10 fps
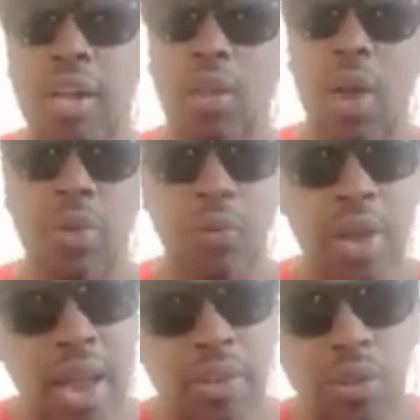got the
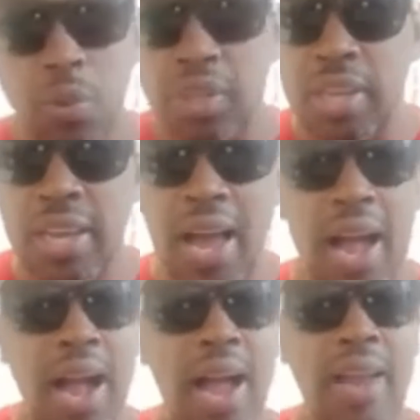reality show with Ti.
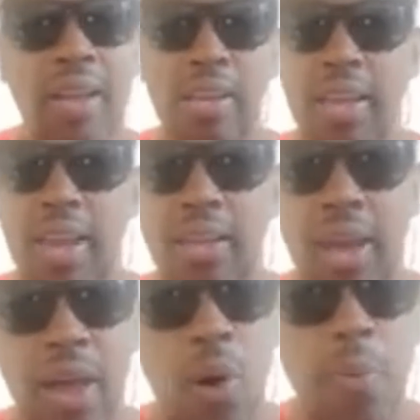Got they had
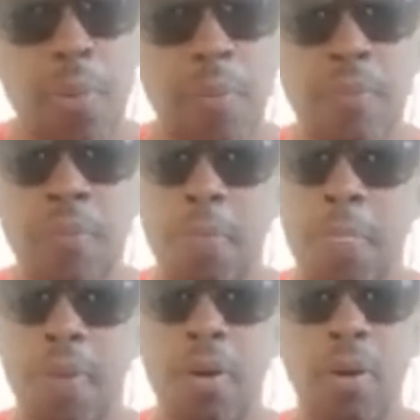the album.
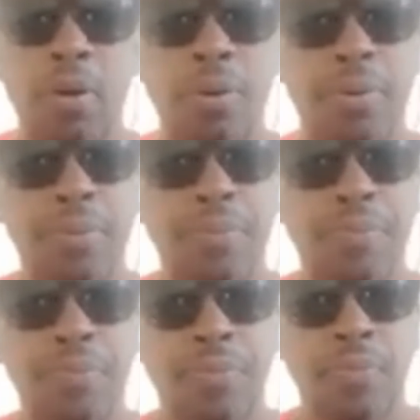Um,
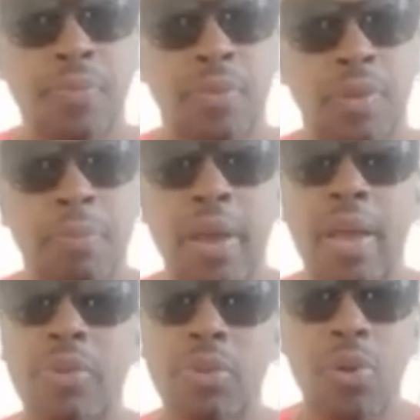
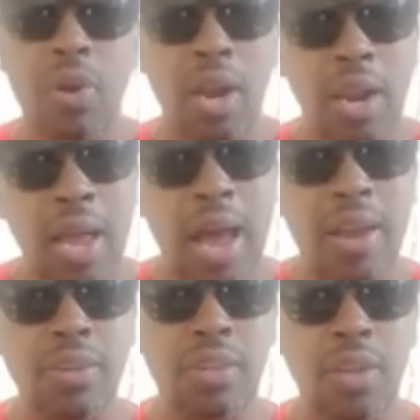man, he was doing a
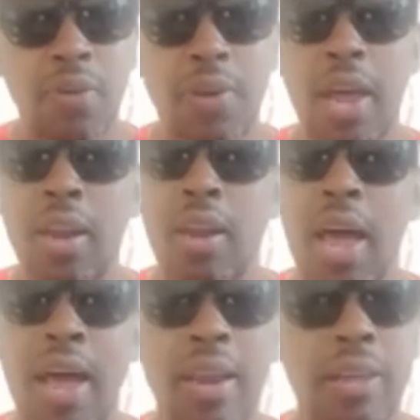lot of stuff. He had a
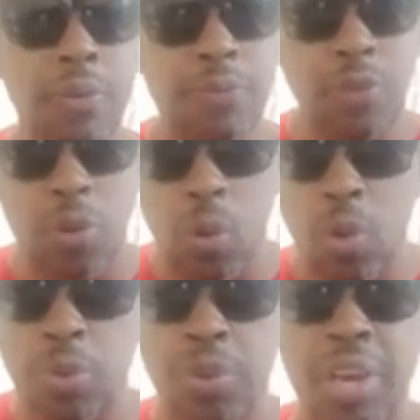lot like
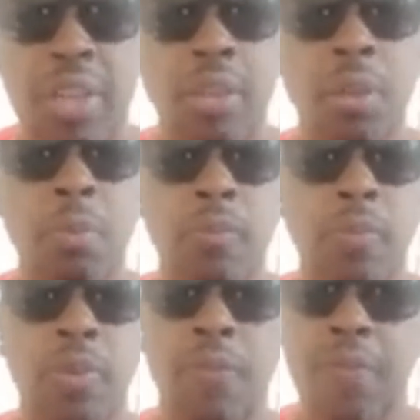children,
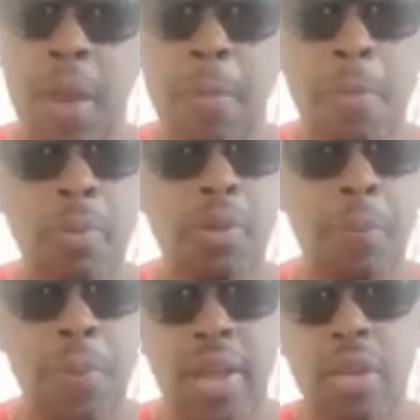family members
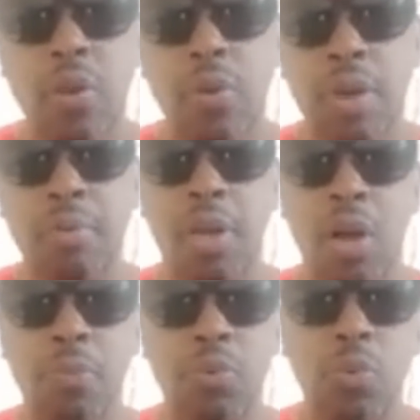depending on him to
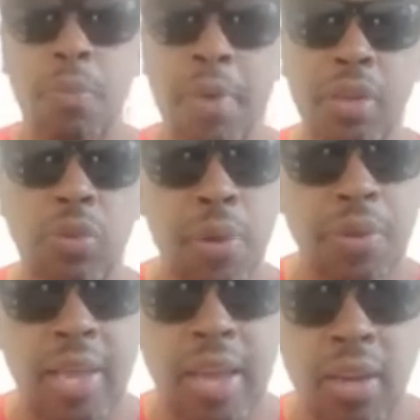come through to make sure
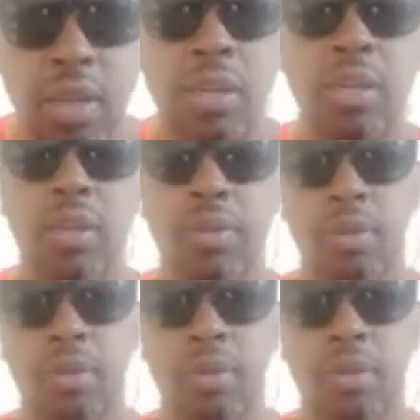everything good